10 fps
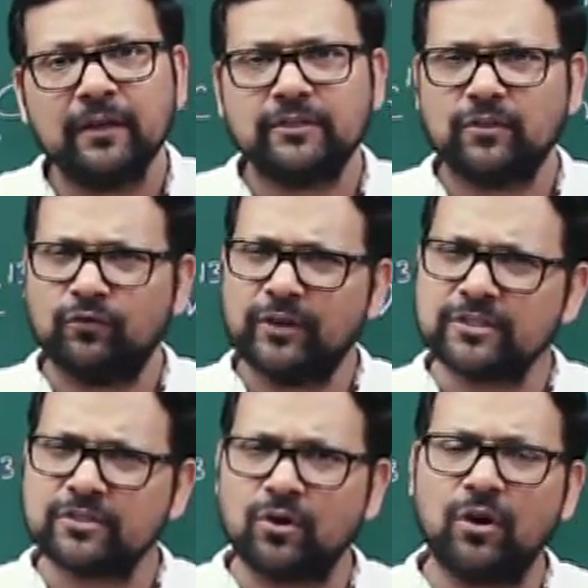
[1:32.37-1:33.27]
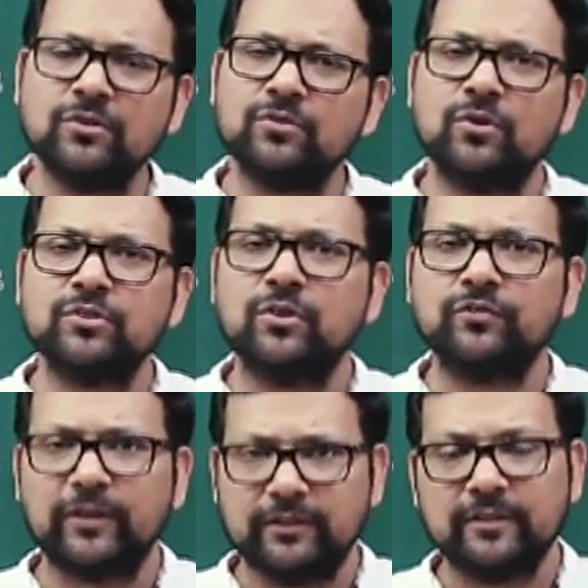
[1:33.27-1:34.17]
It's a very strong source
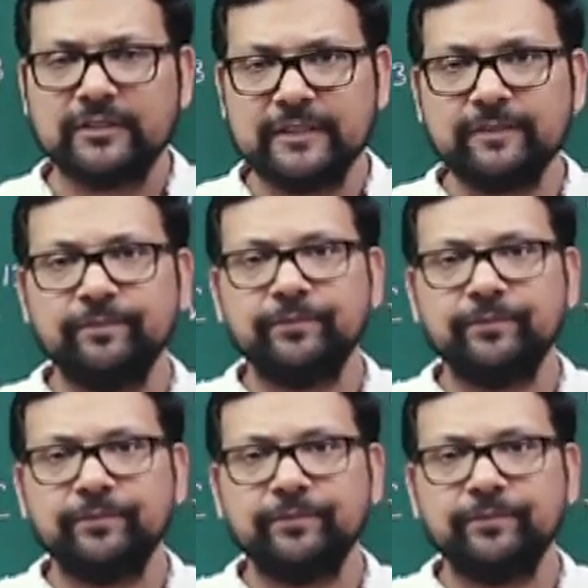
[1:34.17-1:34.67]
of energy.